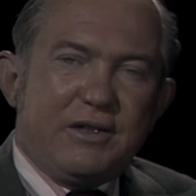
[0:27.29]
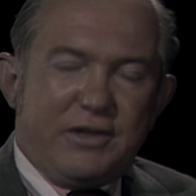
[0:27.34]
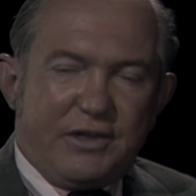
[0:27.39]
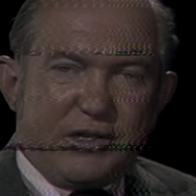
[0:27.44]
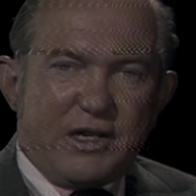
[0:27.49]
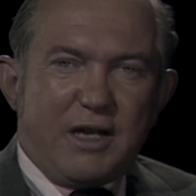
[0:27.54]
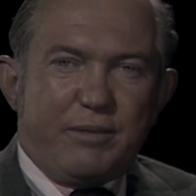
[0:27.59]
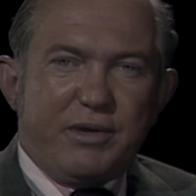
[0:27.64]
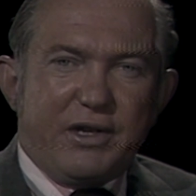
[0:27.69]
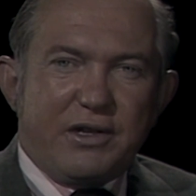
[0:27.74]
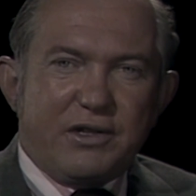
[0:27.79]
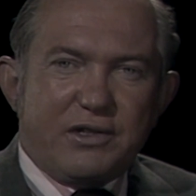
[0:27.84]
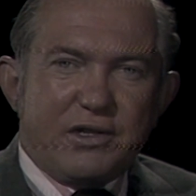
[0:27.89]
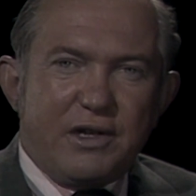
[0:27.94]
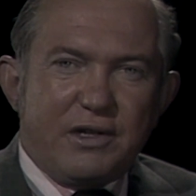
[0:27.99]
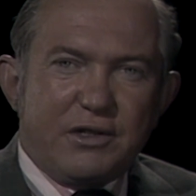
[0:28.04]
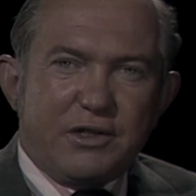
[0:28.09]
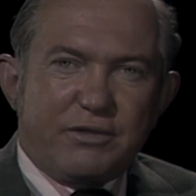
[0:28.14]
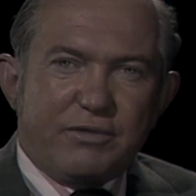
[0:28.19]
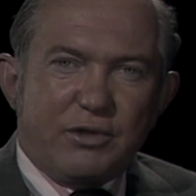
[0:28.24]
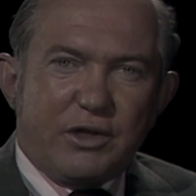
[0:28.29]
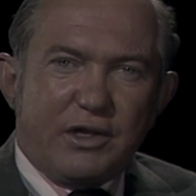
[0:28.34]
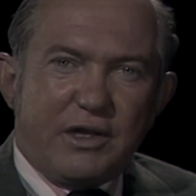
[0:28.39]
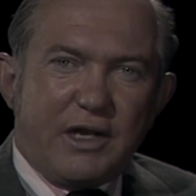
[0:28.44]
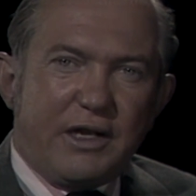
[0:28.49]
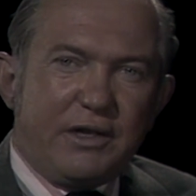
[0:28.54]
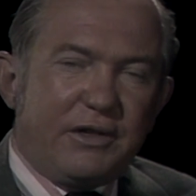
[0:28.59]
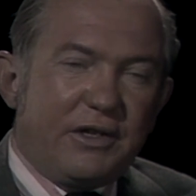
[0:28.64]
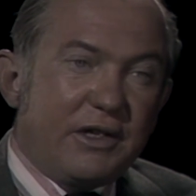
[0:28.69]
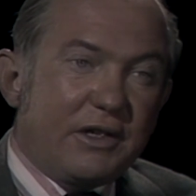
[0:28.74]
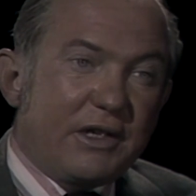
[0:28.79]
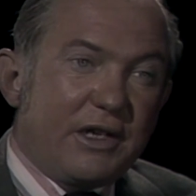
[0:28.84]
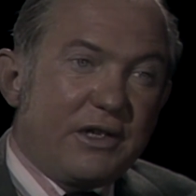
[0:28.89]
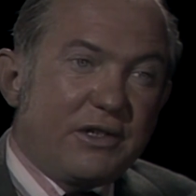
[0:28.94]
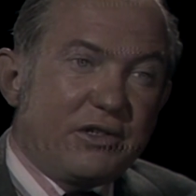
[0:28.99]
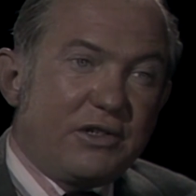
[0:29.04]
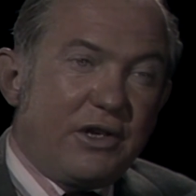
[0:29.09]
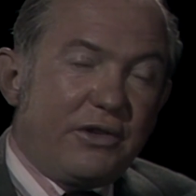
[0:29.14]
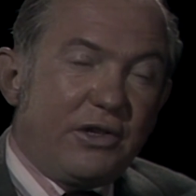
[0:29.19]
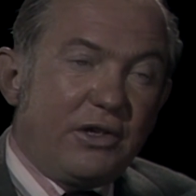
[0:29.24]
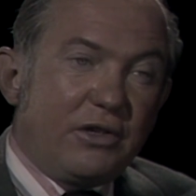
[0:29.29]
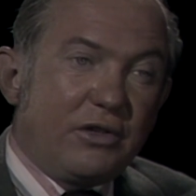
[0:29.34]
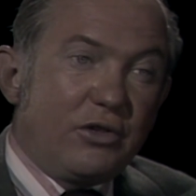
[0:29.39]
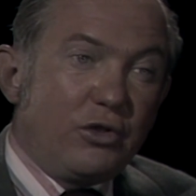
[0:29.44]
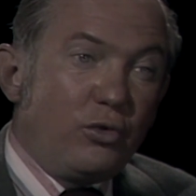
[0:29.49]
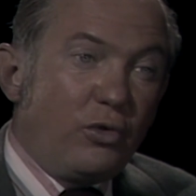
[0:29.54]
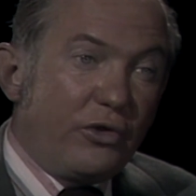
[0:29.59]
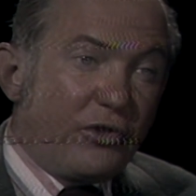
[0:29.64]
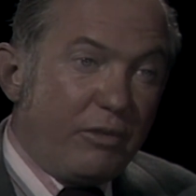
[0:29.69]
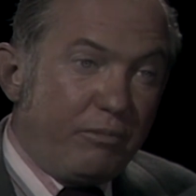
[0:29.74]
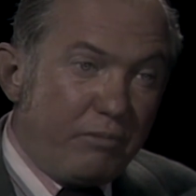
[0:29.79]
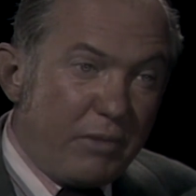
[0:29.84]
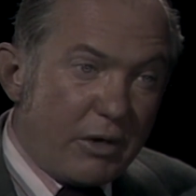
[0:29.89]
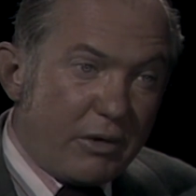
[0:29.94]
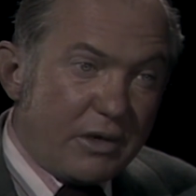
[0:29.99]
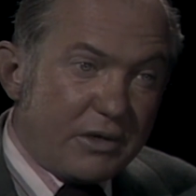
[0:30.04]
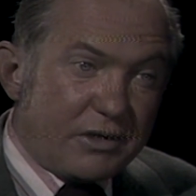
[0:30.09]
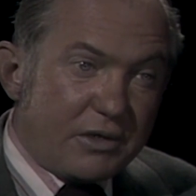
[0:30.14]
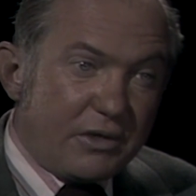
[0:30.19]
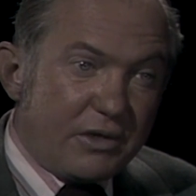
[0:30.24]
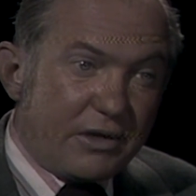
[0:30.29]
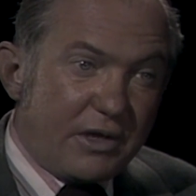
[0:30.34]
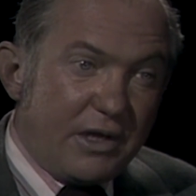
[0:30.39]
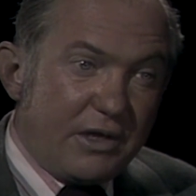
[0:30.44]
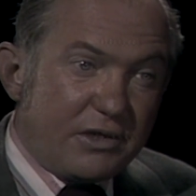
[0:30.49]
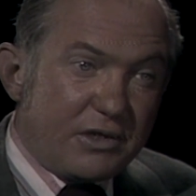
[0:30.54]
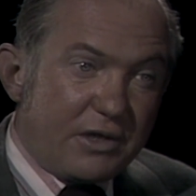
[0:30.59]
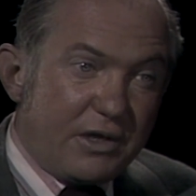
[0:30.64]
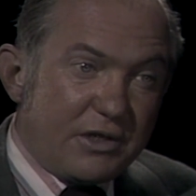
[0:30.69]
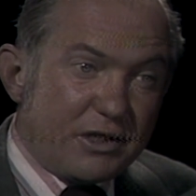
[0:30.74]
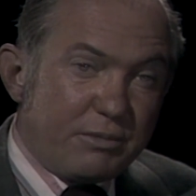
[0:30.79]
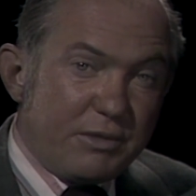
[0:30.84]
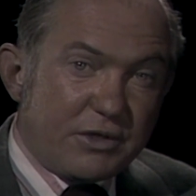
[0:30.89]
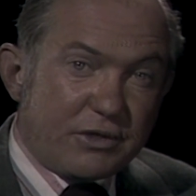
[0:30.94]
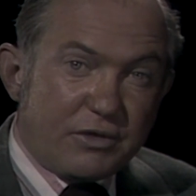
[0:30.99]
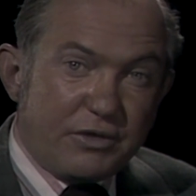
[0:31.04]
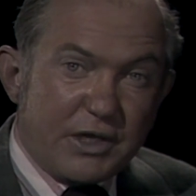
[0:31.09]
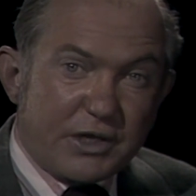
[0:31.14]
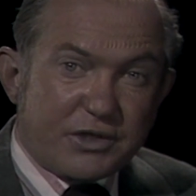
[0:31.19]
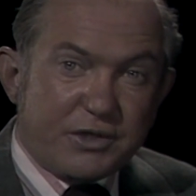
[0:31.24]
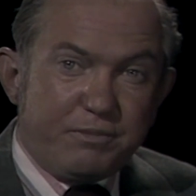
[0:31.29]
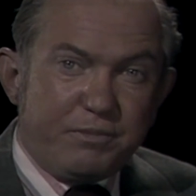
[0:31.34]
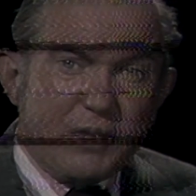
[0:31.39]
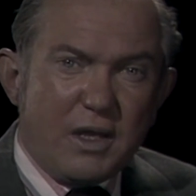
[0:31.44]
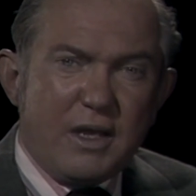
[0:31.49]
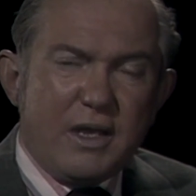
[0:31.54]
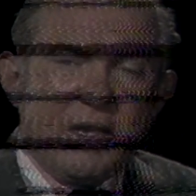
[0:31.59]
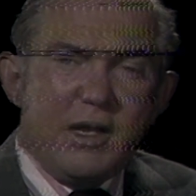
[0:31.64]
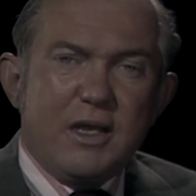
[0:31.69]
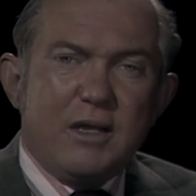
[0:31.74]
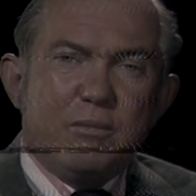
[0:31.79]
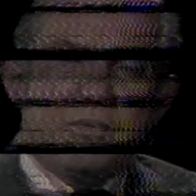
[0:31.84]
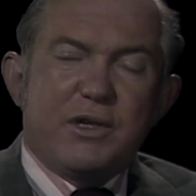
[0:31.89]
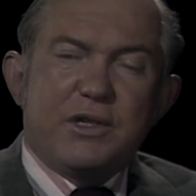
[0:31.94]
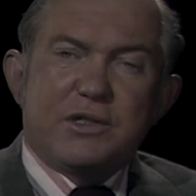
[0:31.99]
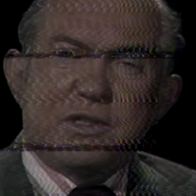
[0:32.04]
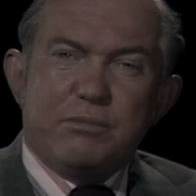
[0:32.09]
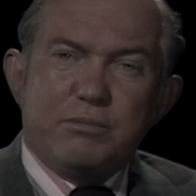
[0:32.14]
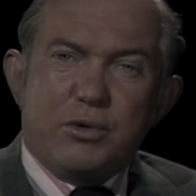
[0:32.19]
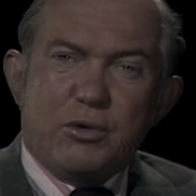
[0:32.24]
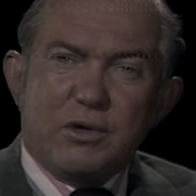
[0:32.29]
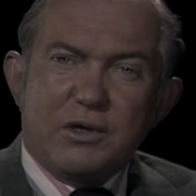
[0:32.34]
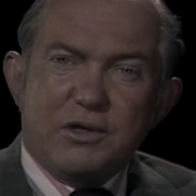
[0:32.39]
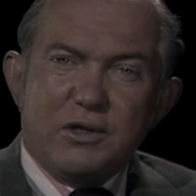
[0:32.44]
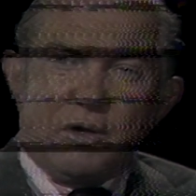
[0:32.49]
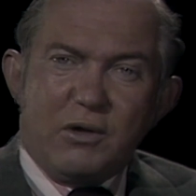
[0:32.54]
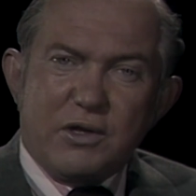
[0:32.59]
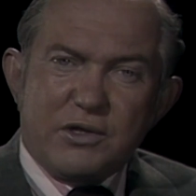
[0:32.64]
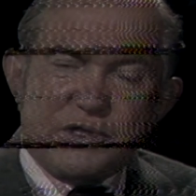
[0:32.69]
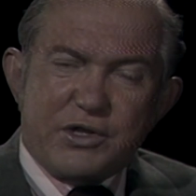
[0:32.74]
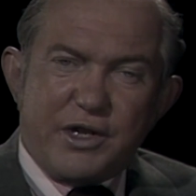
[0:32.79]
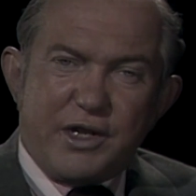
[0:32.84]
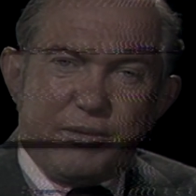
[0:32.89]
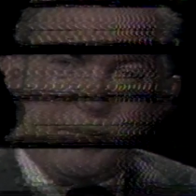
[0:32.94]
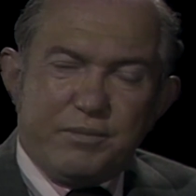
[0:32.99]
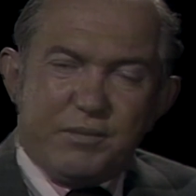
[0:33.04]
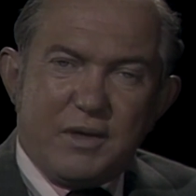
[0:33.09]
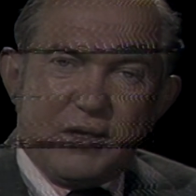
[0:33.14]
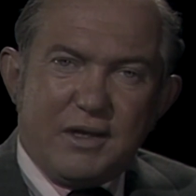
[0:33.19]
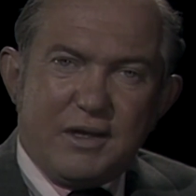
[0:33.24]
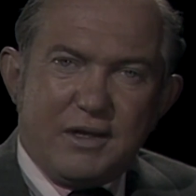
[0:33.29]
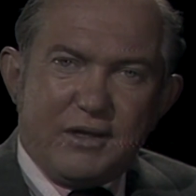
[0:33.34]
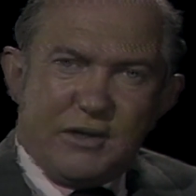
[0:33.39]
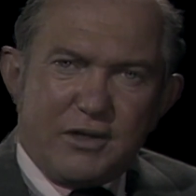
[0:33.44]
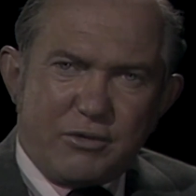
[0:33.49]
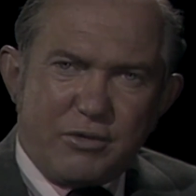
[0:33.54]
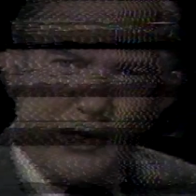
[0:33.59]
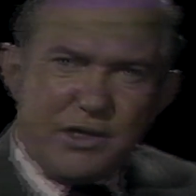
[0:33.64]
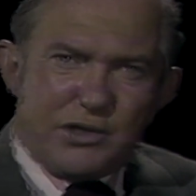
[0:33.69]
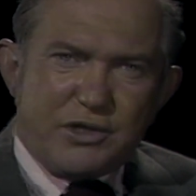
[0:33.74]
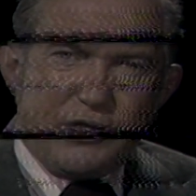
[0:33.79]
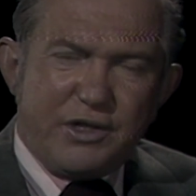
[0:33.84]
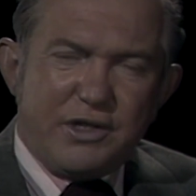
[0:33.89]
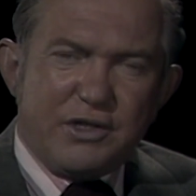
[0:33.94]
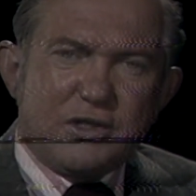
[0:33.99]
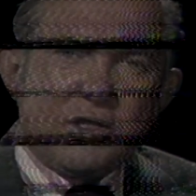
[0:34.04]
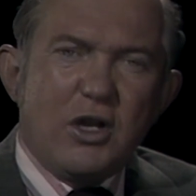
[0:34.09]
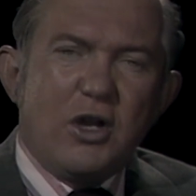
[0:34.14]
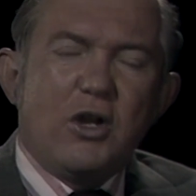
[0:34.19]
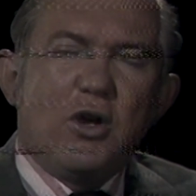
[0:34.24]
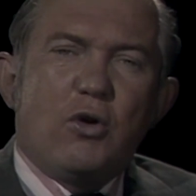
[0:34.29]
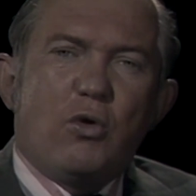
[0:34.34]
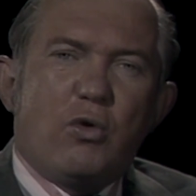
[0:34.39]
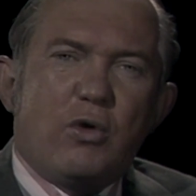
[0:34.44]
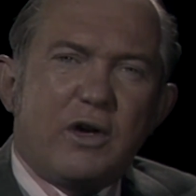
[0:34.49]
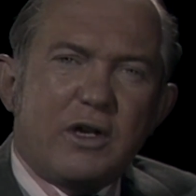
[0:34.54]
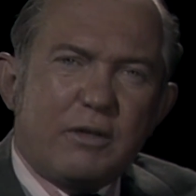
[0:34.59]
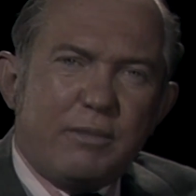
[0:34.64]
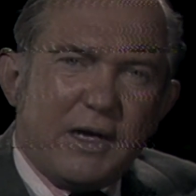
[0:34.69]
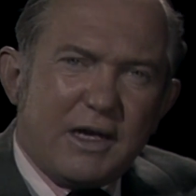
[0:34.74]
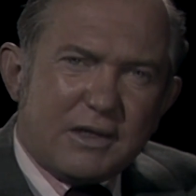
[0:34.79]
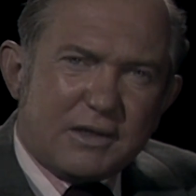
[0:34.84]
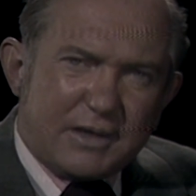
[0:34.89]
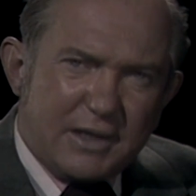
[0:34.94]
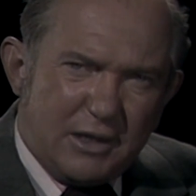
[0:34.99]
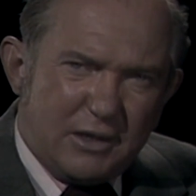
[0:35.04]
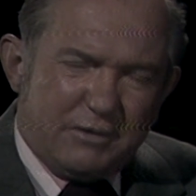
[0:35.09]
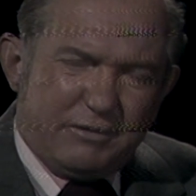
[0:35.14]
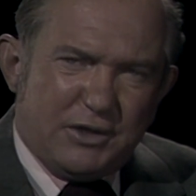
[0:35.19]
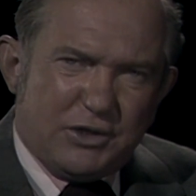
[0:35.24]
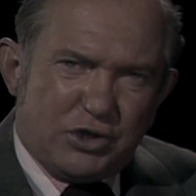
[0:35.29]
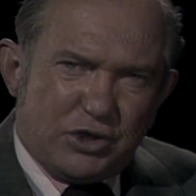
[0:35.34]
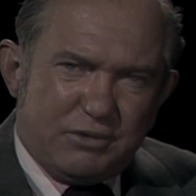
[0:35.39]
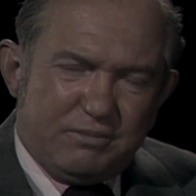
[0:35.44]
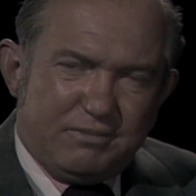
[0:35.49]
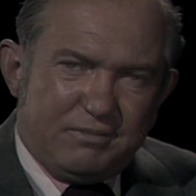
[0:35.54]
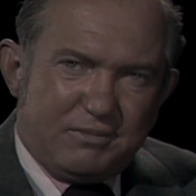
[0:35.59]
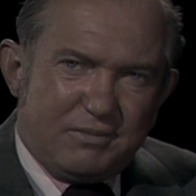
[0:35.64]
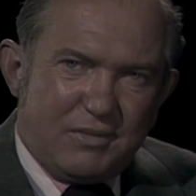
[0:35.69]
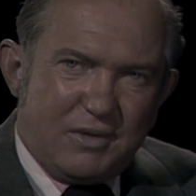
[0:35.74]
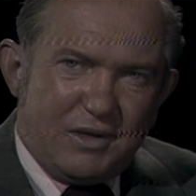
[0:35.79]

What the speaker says: The topic assigned us for tonight, Nick, has nothing to do with the merits of the case against Mr. Nixon, but it's important all the same. The question is, what about television?